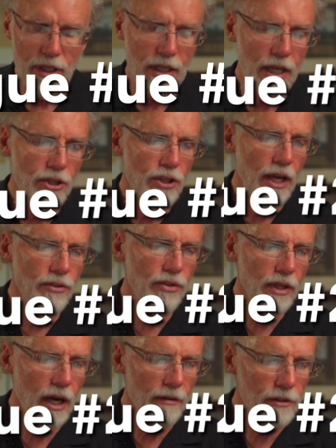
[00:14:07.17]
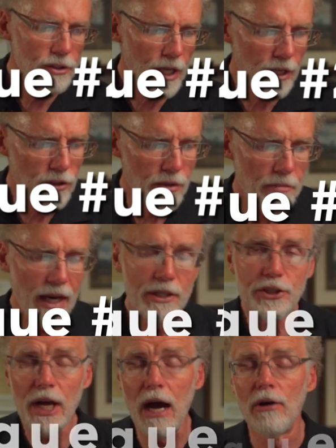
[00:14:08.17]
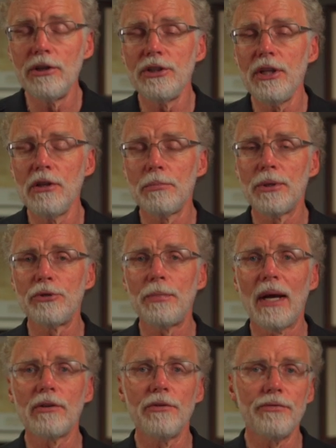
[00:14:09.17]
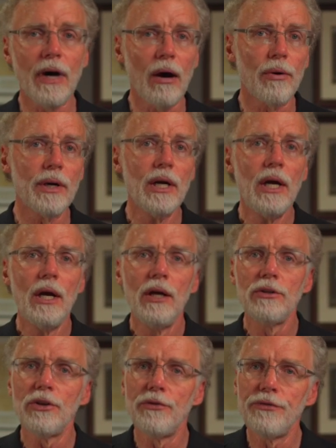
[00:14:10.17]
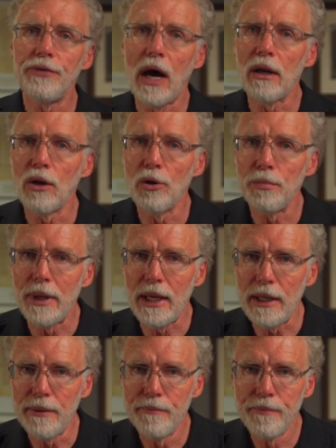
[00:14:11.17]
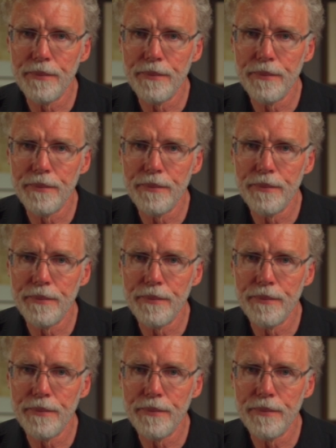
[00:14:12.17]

initiates the conversation by challenging the prospective follower to follow me.